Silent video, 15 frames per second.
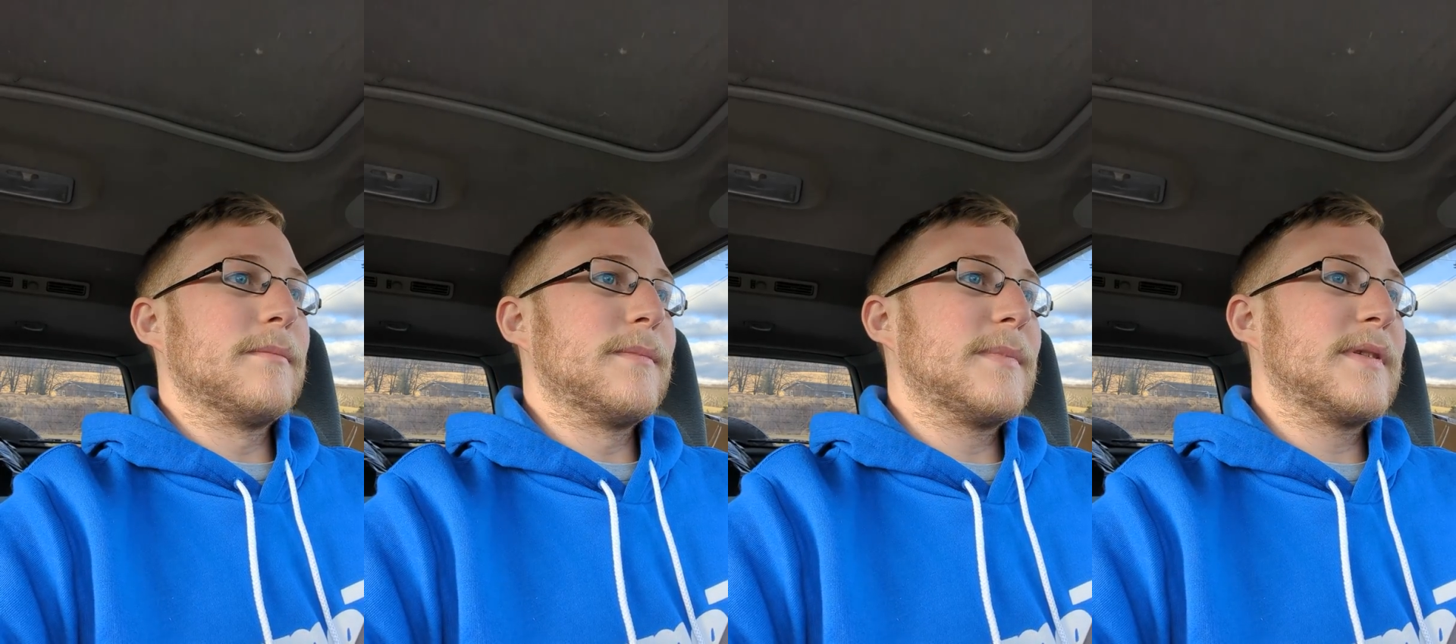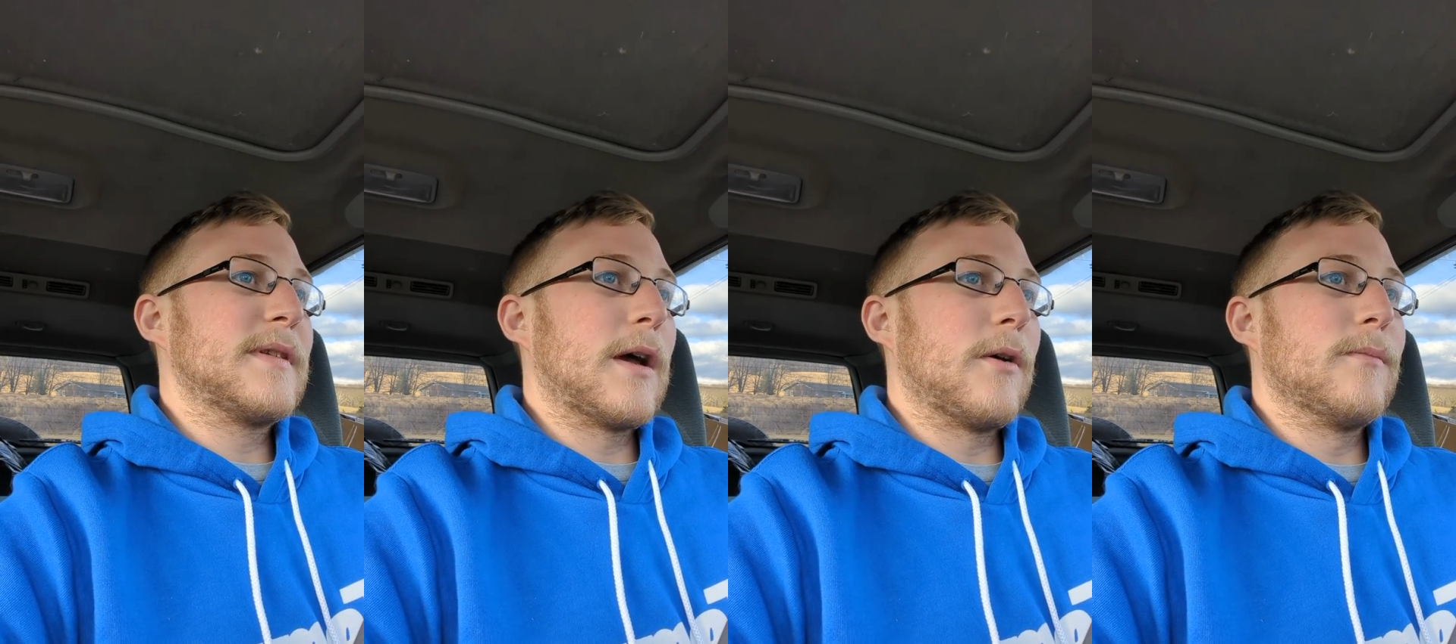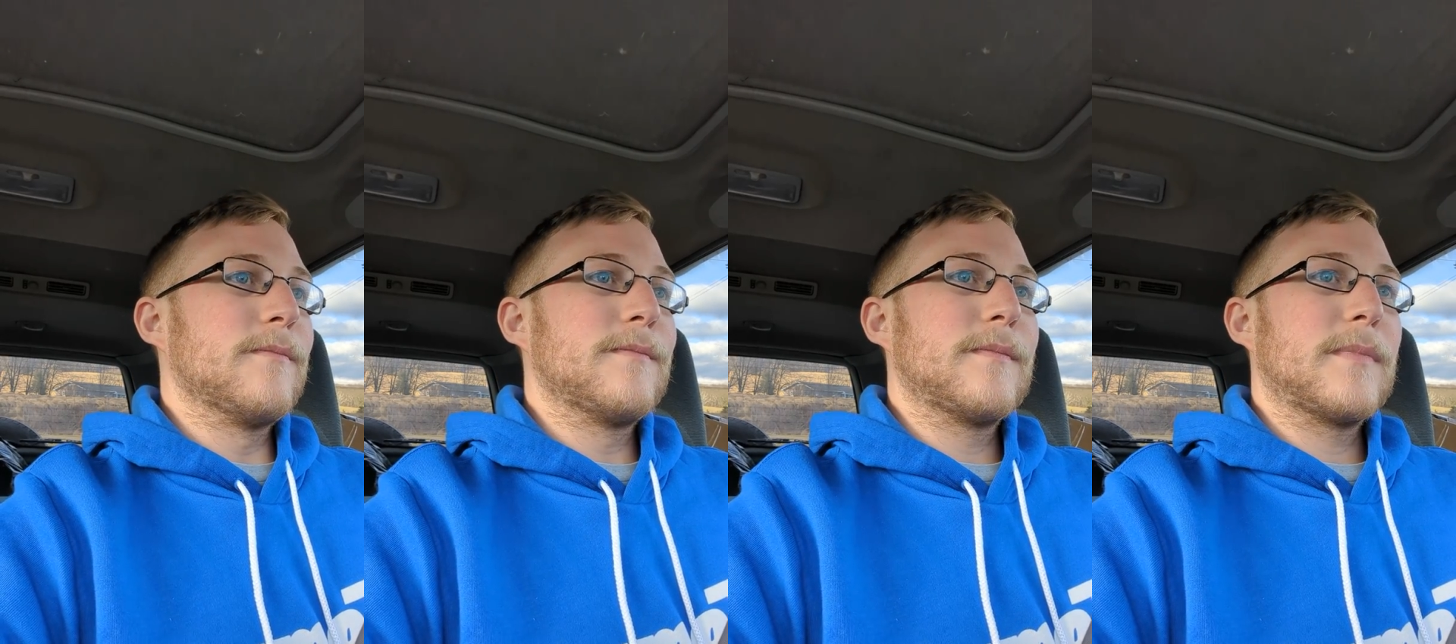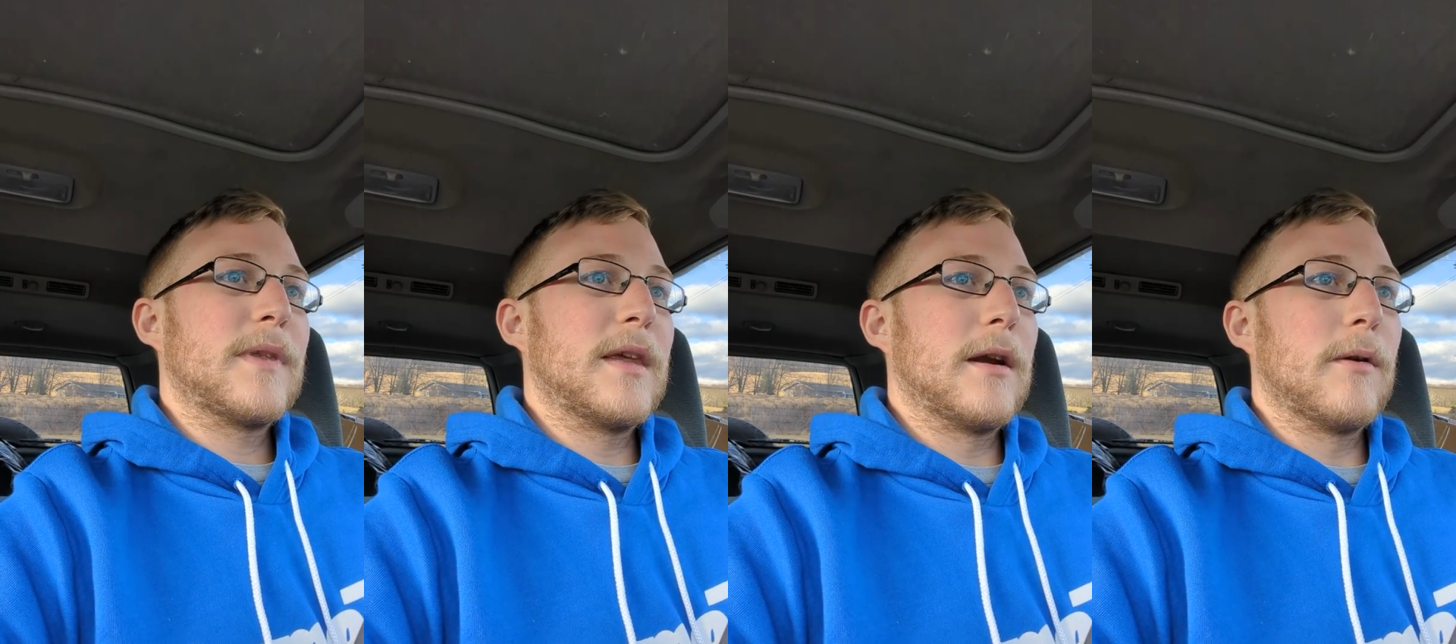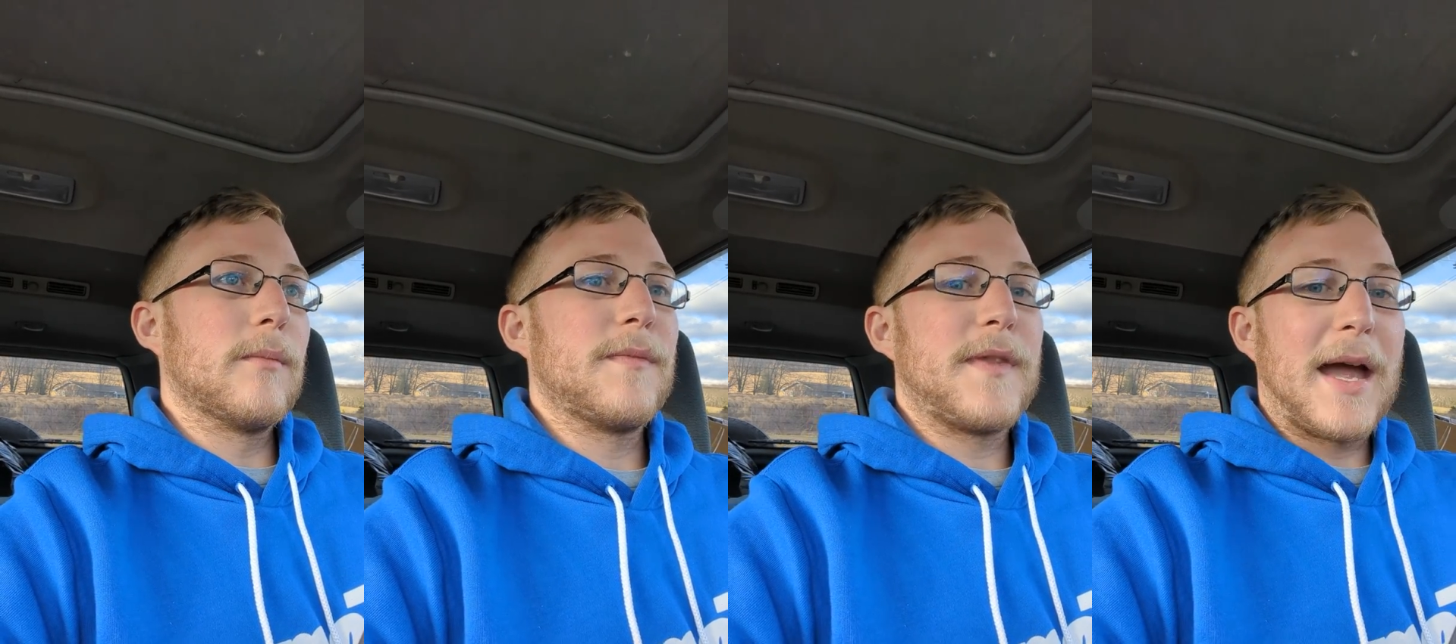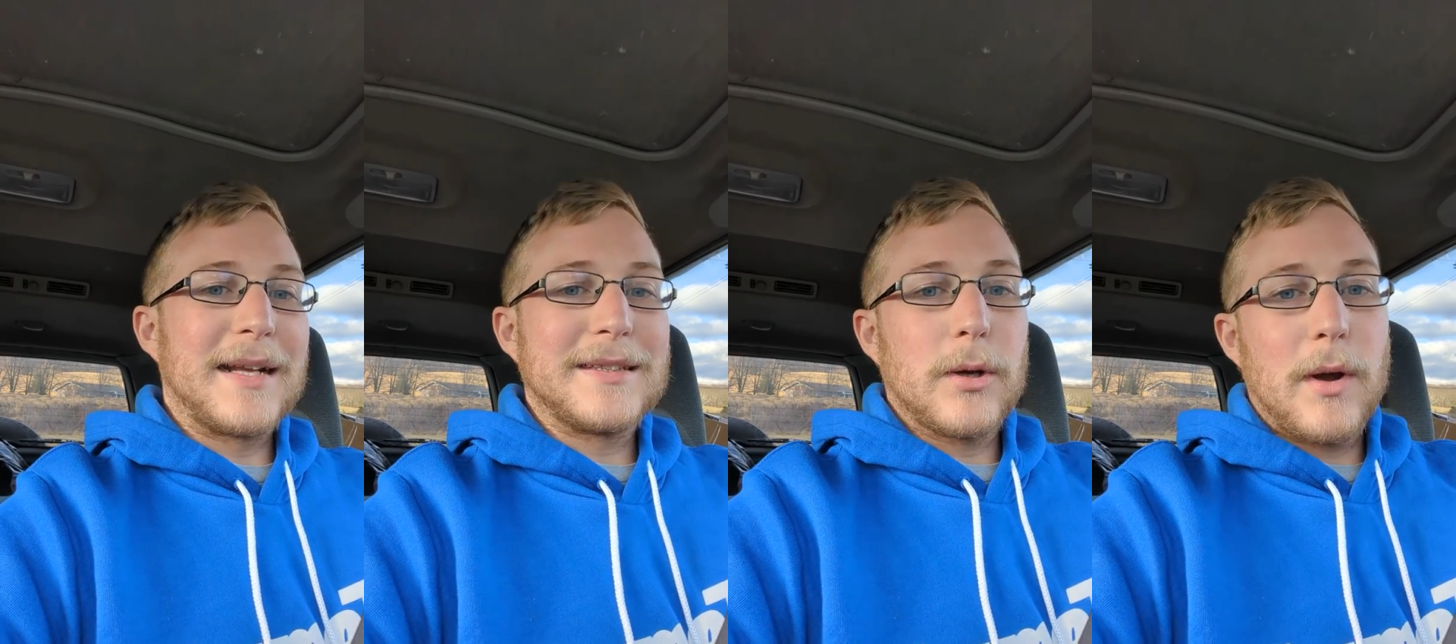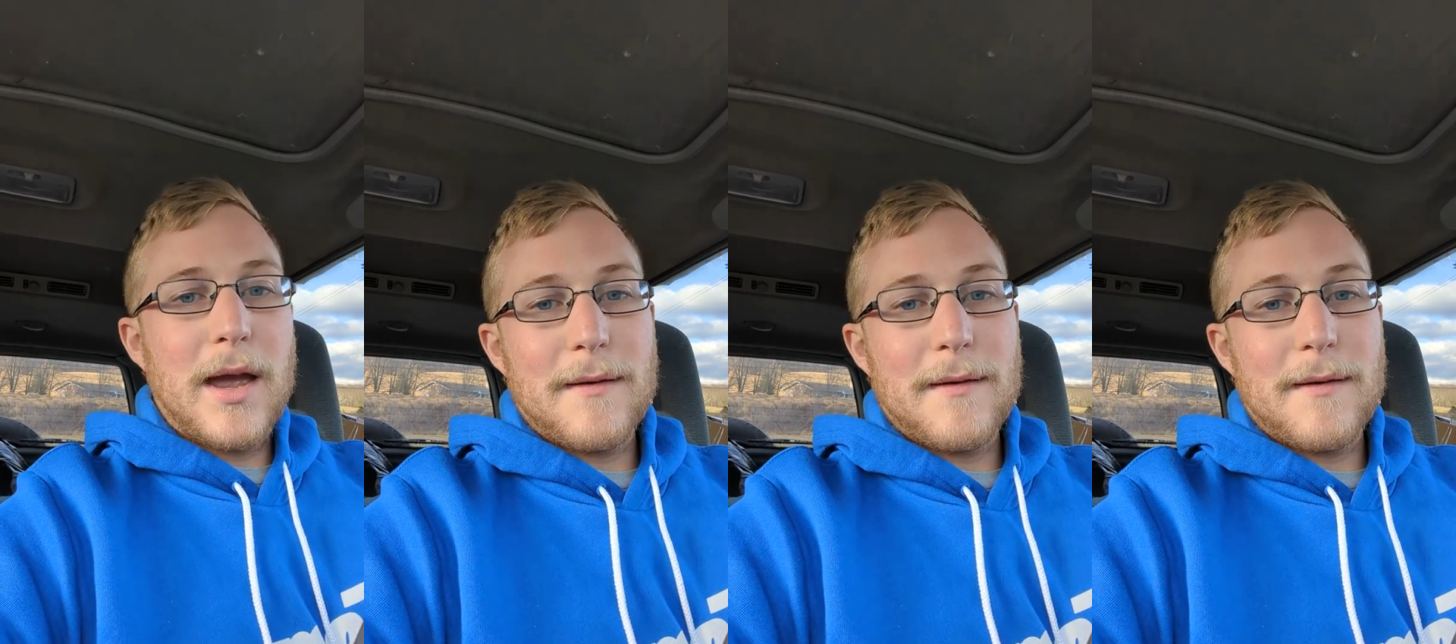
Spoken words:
So, that's how I